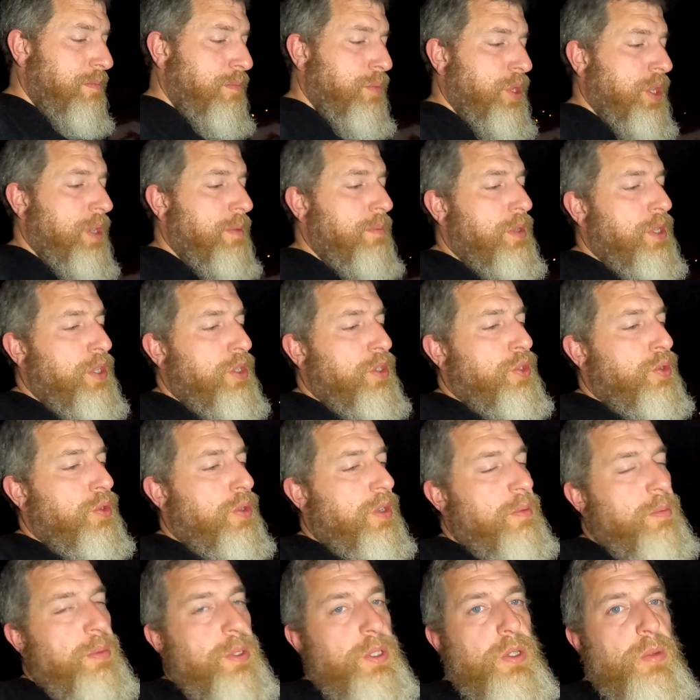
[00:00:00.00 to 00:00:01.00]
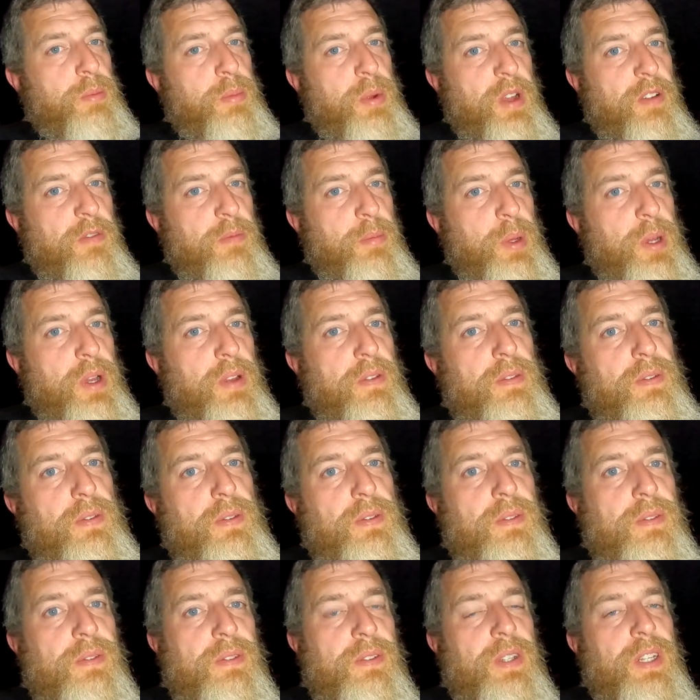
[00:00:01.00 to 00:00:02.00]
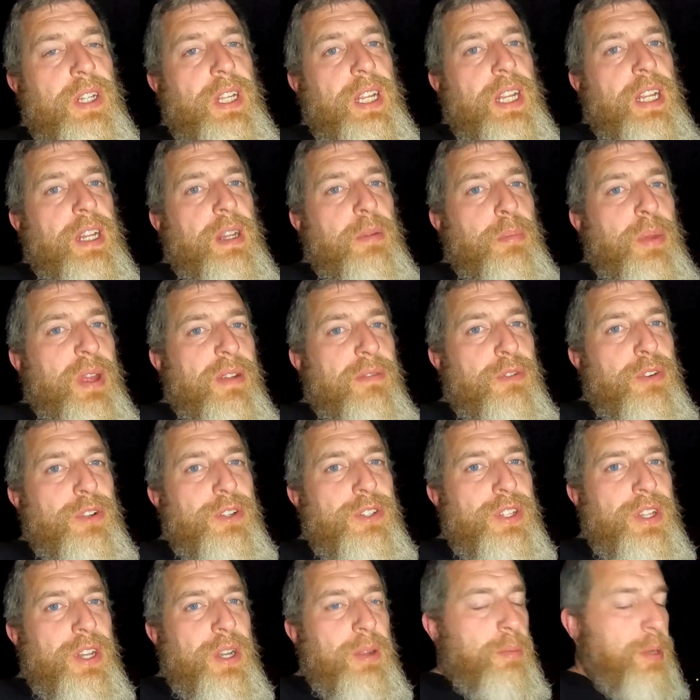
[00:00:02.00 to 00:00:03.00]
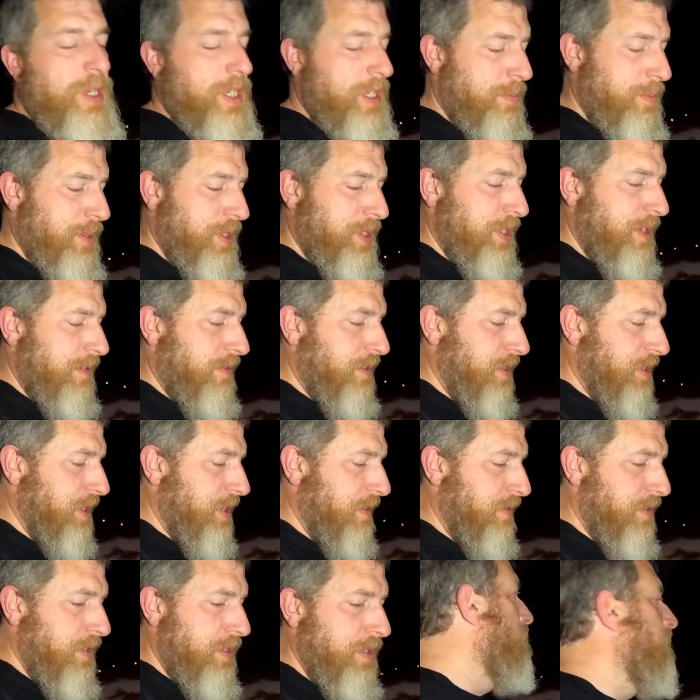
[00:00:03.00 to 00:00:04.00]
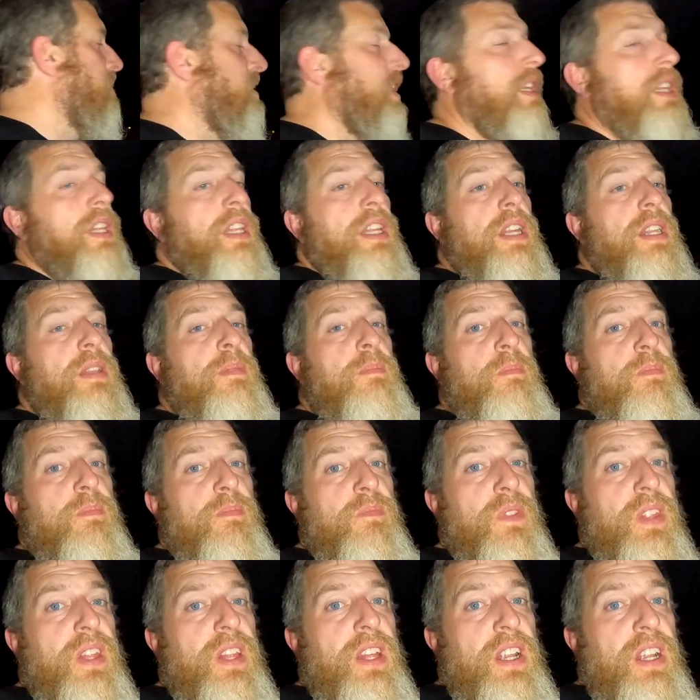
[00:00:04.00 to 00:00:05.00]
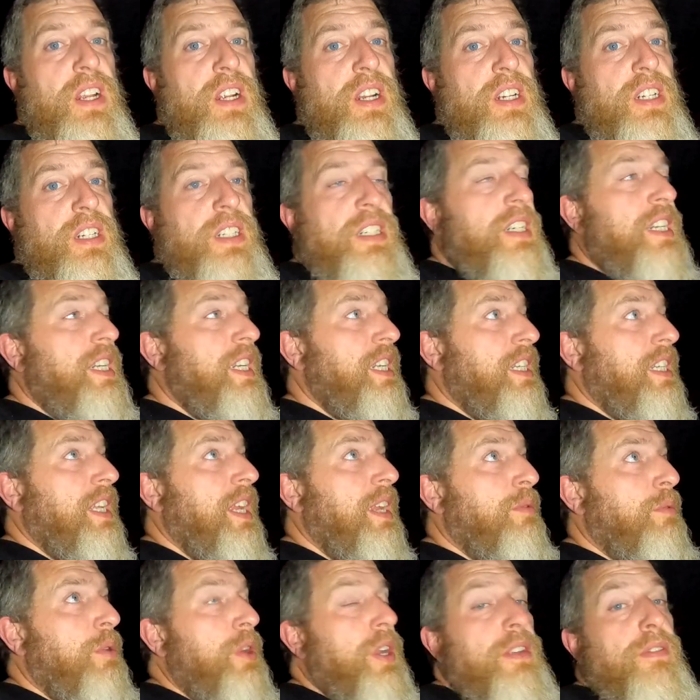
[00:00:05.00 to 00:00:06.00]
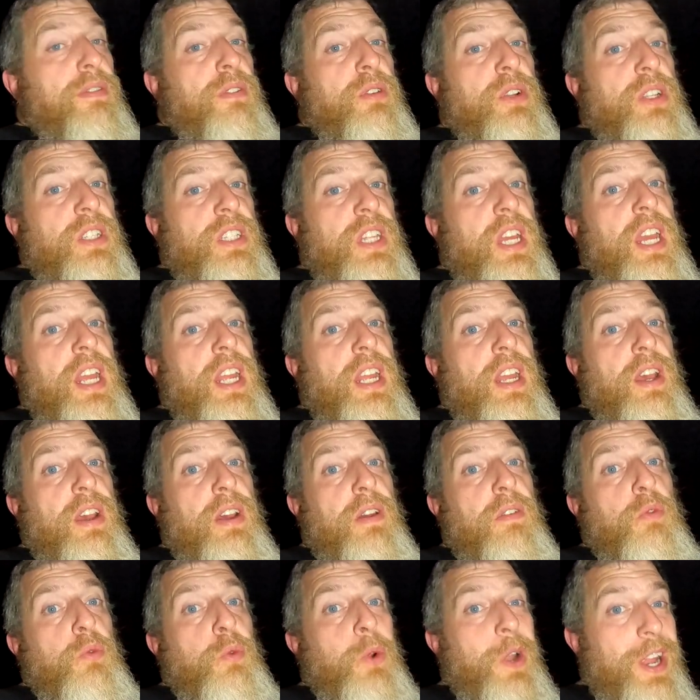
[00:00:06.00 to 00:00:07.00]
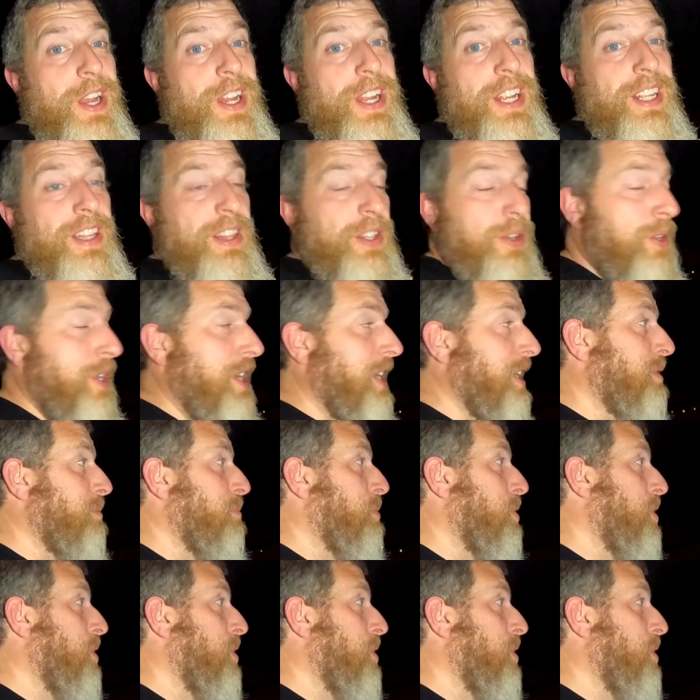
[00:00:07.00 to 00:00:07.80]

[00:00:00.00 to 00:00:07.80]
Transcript: Well, I'm gonna enjoy Mr. Puff Puff and a beverage that I picked up at 7-Eleven. Settle in and get ready for a day of riding and learning